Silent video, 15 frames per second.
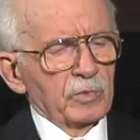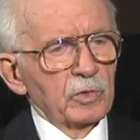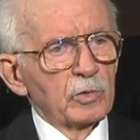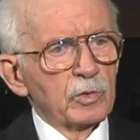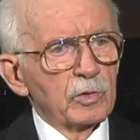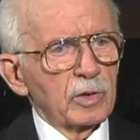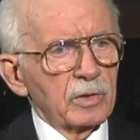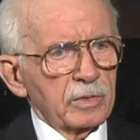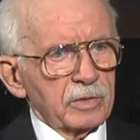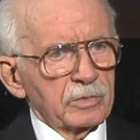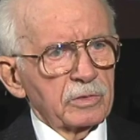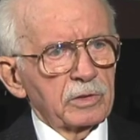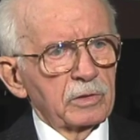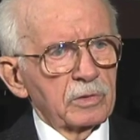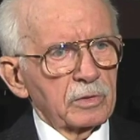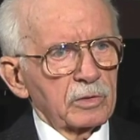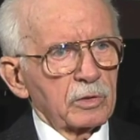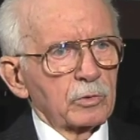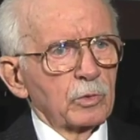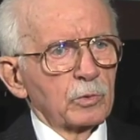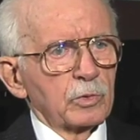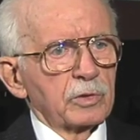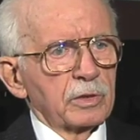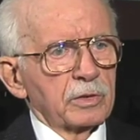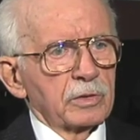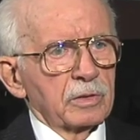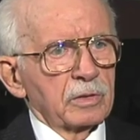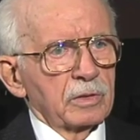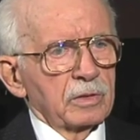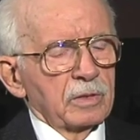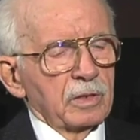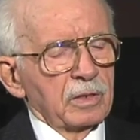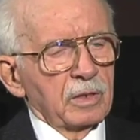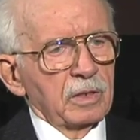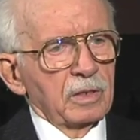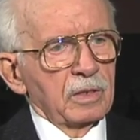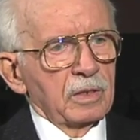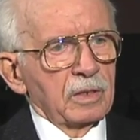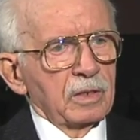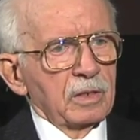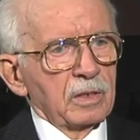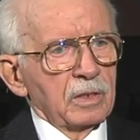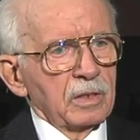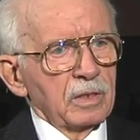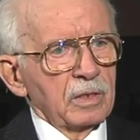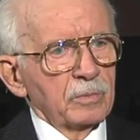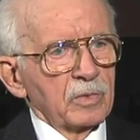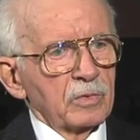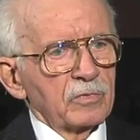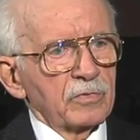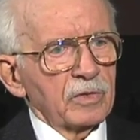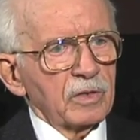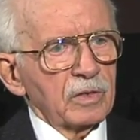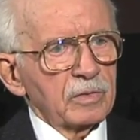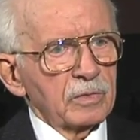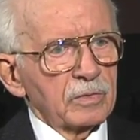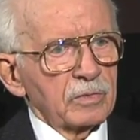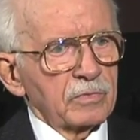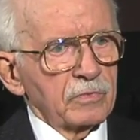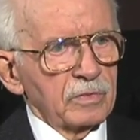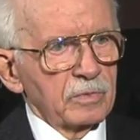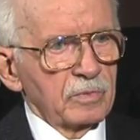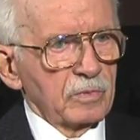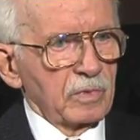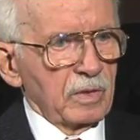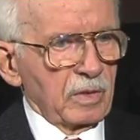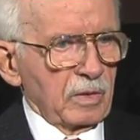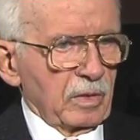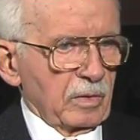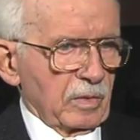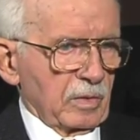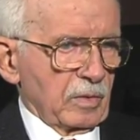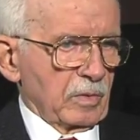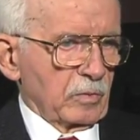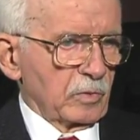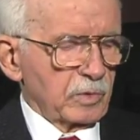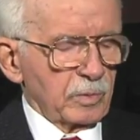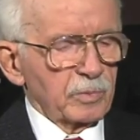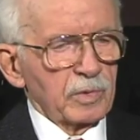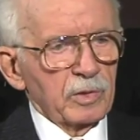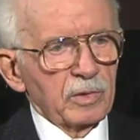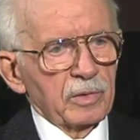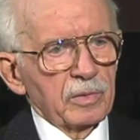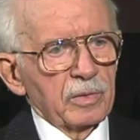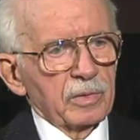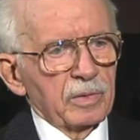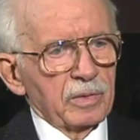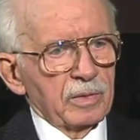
New York and she was a school teacher. And my father is from Richmond area.